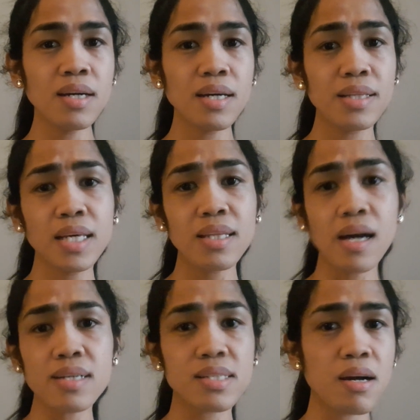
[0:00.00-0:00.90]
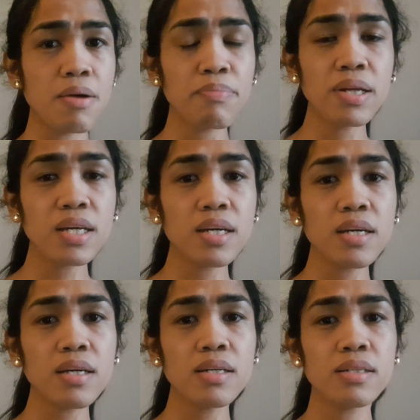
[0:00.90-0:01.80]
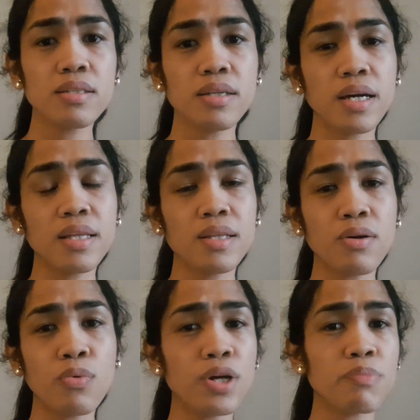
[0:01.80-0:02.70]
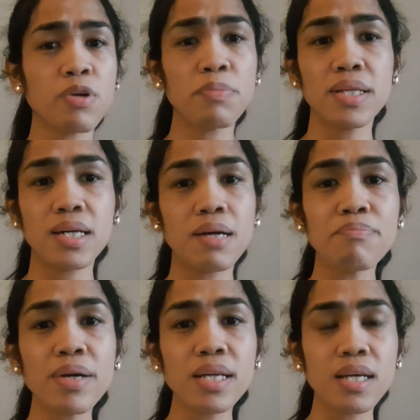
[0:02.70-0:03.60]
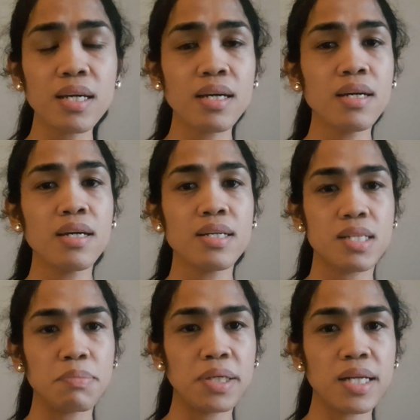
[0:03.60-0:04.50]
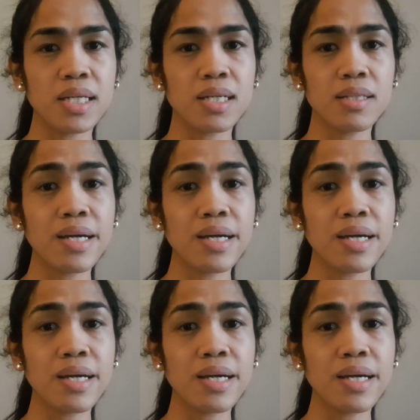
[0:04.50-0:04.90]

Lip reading: the tax company and the work permit company, something like that.